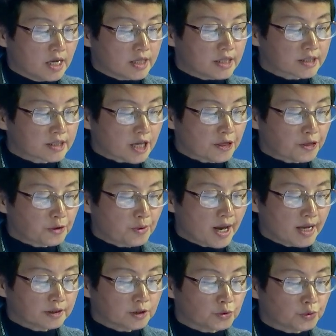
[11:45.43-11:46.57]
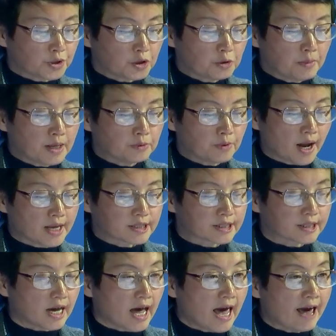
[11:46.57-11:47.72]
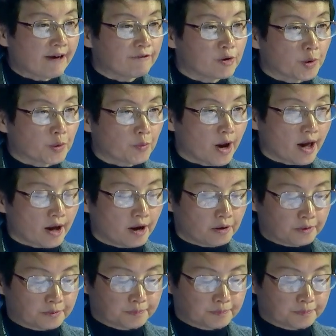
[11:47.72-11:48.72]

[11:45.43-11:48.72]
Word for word: is a threat to human rights everywhere.